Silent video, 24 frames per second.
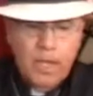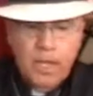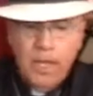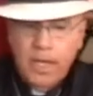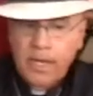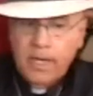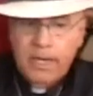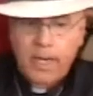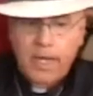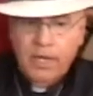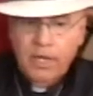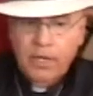
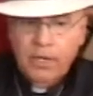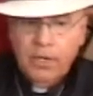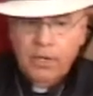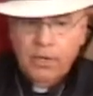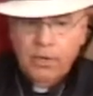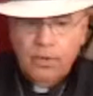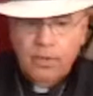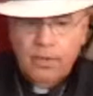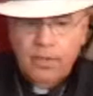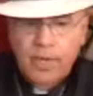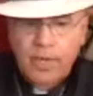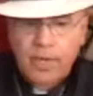And I
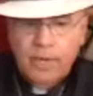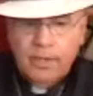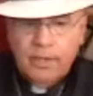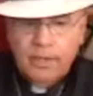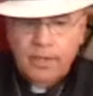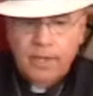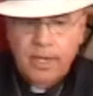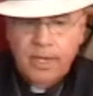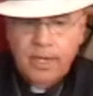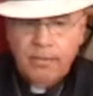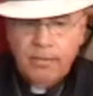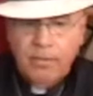know that
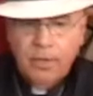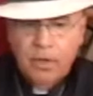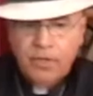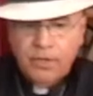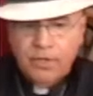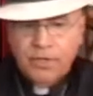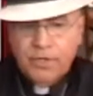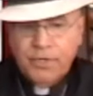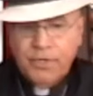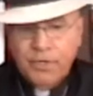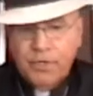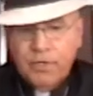a
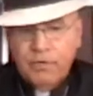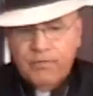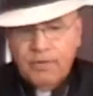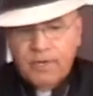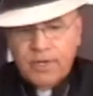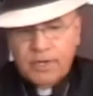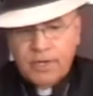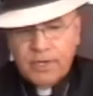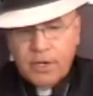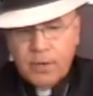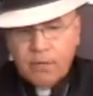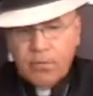multitude of
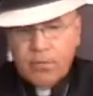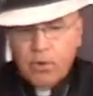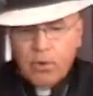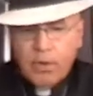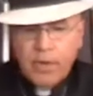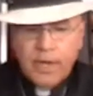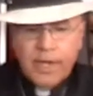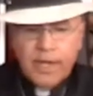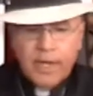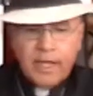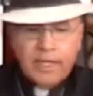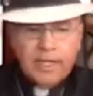us are
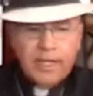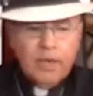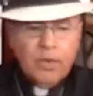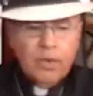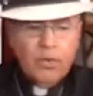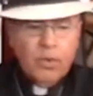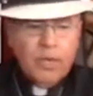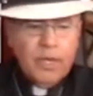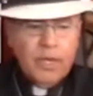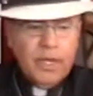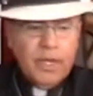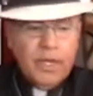praying
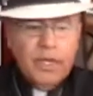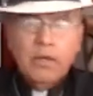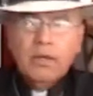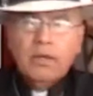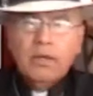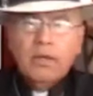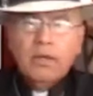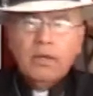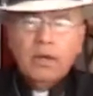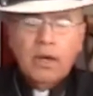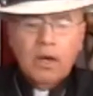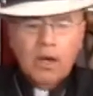that we
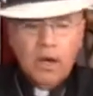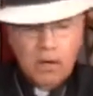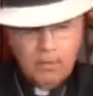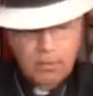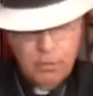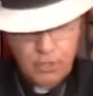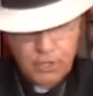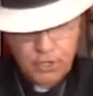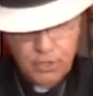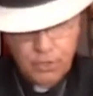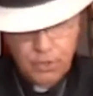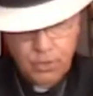are
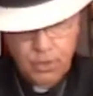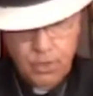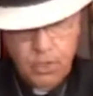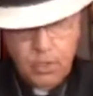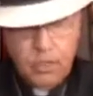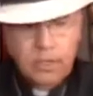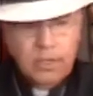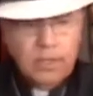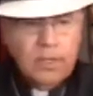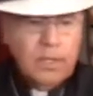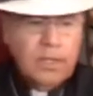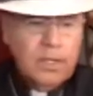
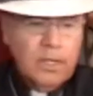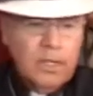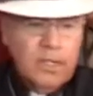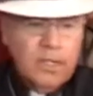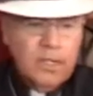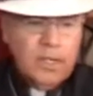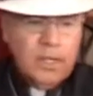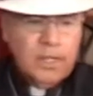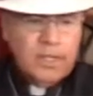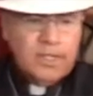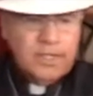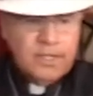mature
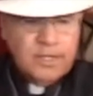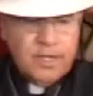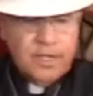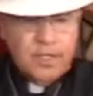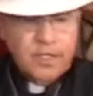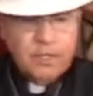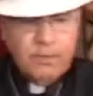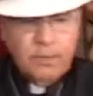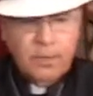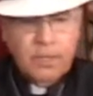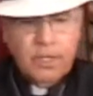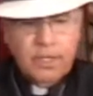and
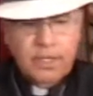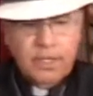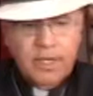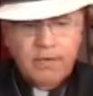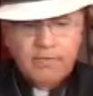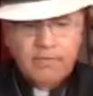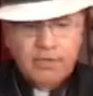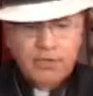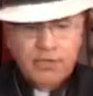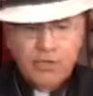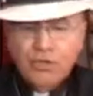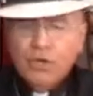sensible
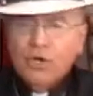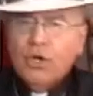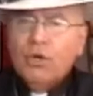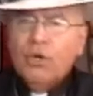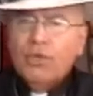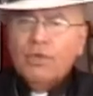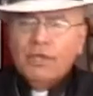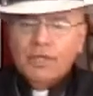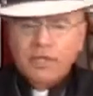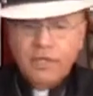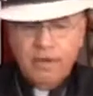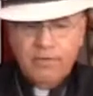enough to
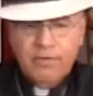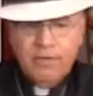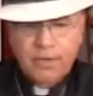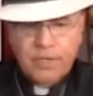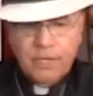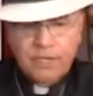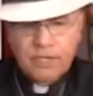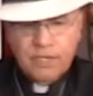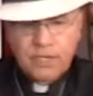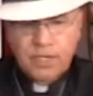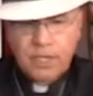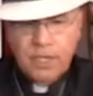know the
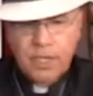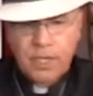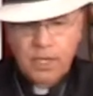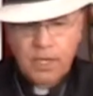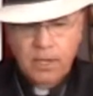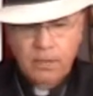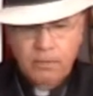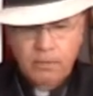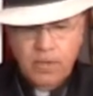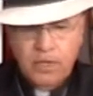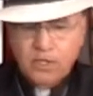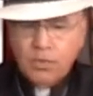difference
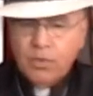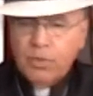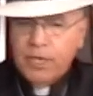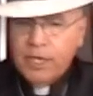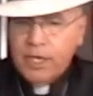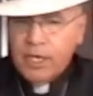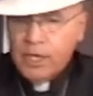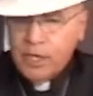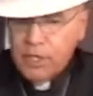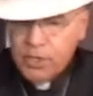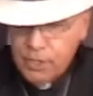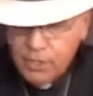
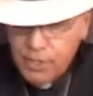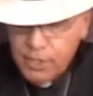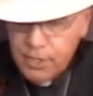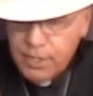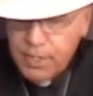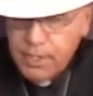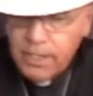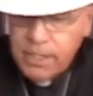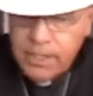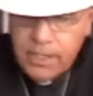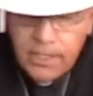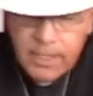between
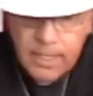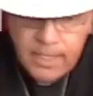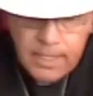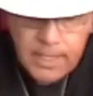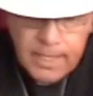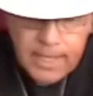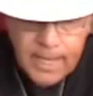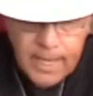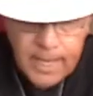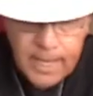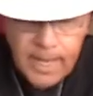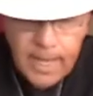good
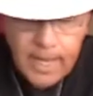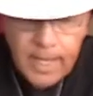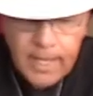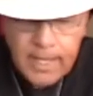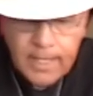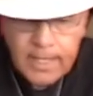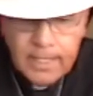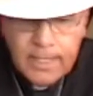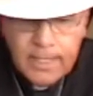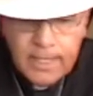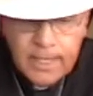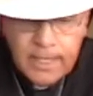
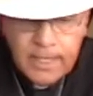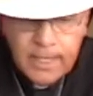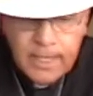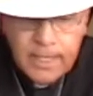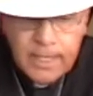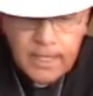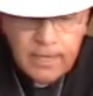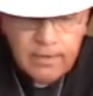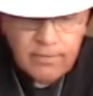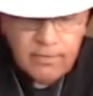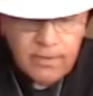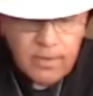and
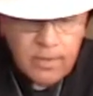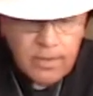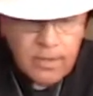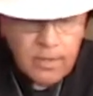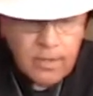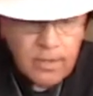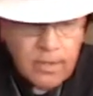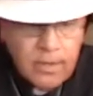evil.